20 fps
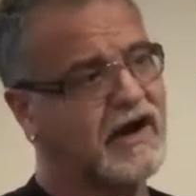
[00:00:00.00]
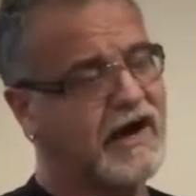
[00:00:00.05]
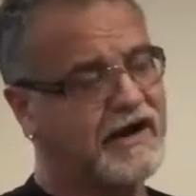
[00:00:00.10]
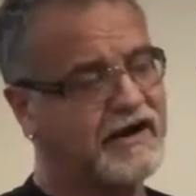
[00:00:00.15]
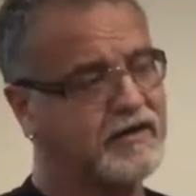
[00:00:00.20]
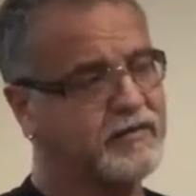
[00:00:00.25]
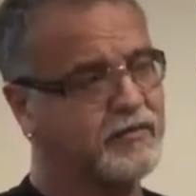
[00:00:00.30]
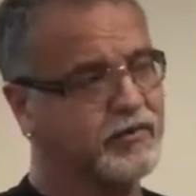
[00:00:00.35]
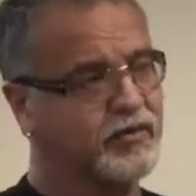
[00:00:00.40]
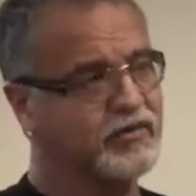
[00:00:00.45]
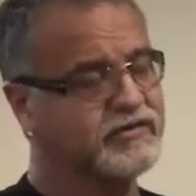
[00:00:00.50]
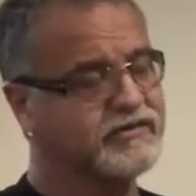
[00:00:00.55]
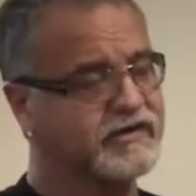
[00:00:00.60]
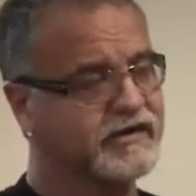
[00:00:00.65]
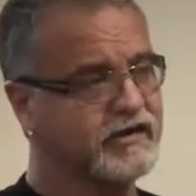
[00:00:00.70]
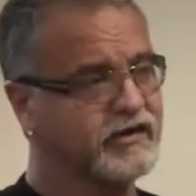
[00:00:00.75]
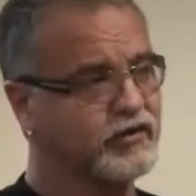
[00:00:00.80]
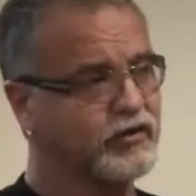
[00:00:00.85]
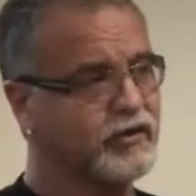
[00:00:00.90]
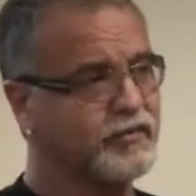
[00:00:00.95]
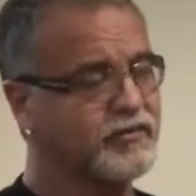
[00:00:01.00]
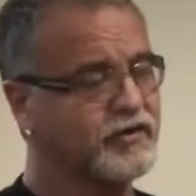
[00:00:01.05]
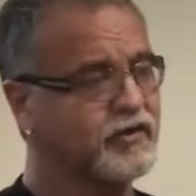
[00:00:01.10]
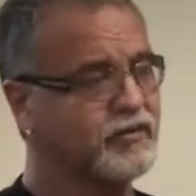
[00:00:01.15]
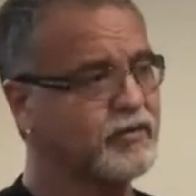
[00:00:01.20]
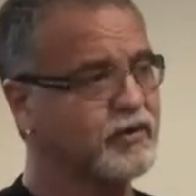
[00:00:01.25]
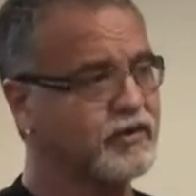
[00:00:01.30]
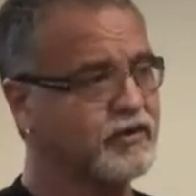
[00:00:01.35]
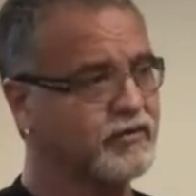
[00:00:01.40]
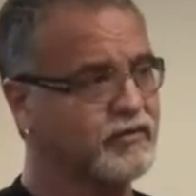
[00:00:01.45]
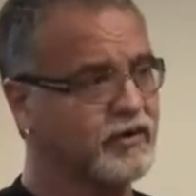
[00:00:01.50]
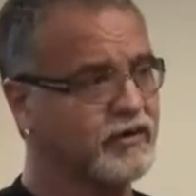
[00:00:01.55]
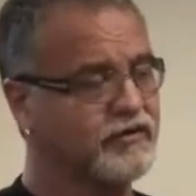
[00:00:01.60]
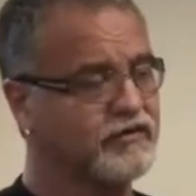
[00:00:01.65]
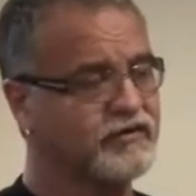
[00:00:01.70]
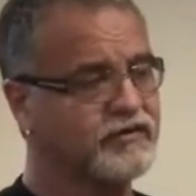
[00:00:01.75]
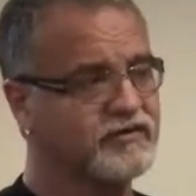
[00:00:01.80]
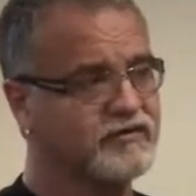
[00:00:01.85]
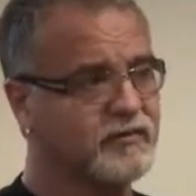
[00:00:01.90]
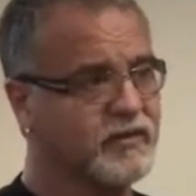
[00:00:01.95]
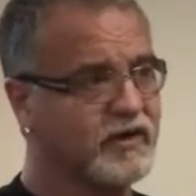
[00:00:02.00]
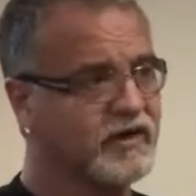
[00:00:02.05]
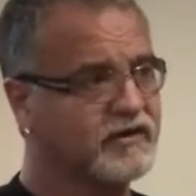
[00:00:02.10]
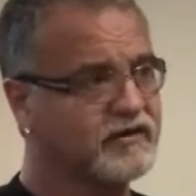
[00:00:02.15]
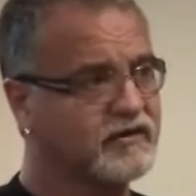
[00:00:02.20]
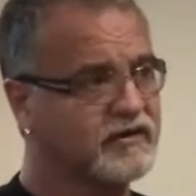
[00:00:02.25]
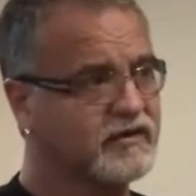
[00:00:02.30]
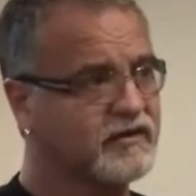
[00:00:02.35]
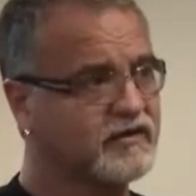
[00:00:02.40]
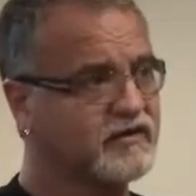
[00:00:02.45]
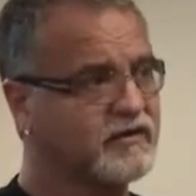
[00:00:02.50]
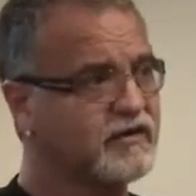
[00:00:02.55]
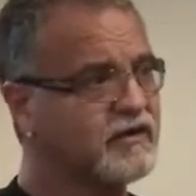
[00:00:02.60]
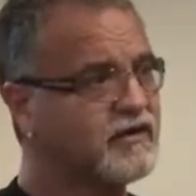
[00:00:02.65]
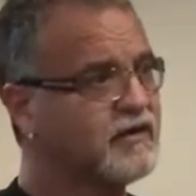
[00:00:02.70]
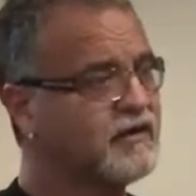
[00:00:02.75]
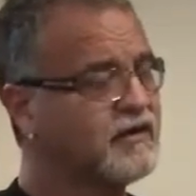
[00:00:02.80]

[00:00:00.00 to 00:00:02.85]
I didn't personally go up there, but your mother inspected it,